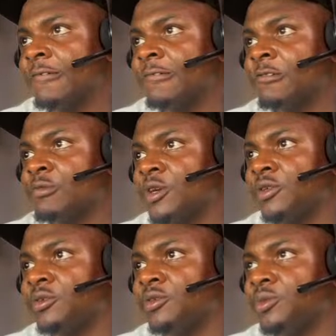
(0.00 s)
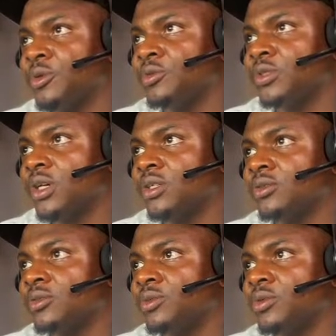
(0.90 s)
But I don't want to pay with card, I want to pay
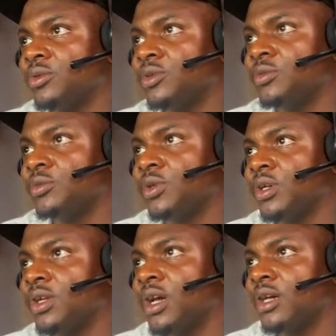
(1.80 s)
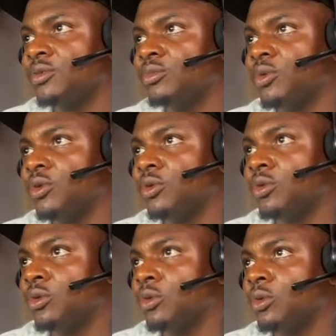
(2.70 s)
with crypto. Can I add more?
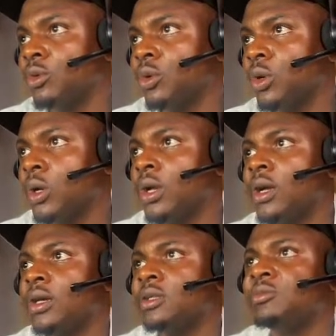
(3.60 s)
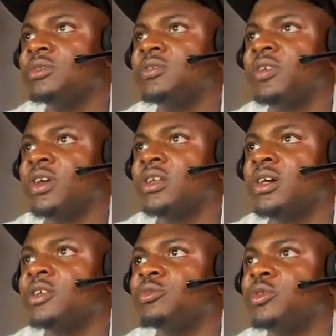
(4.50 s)
Let me see if I can add
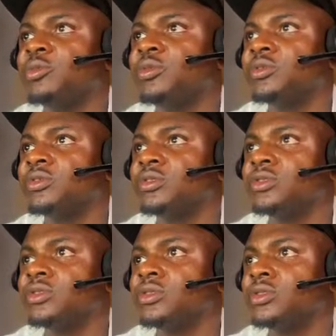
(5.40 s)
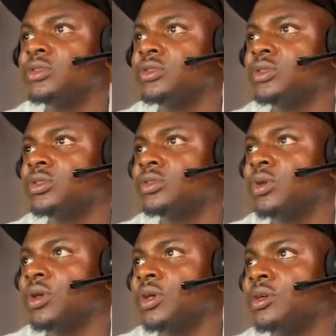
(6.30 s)
more process just so I
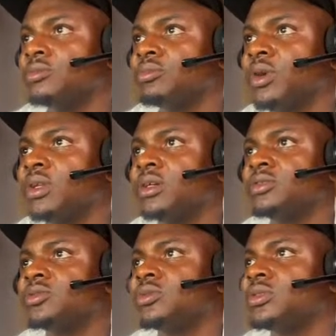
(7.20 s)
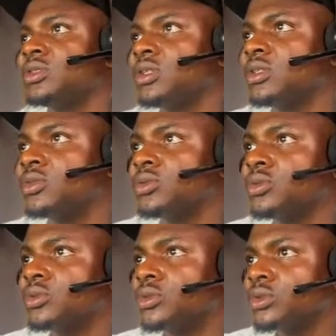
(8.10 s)
can buy like 2 or 3 at
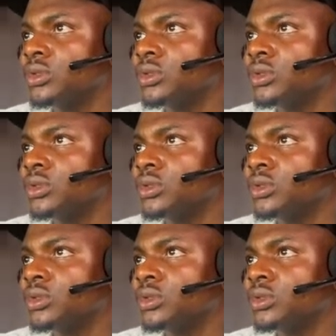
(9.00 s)
once.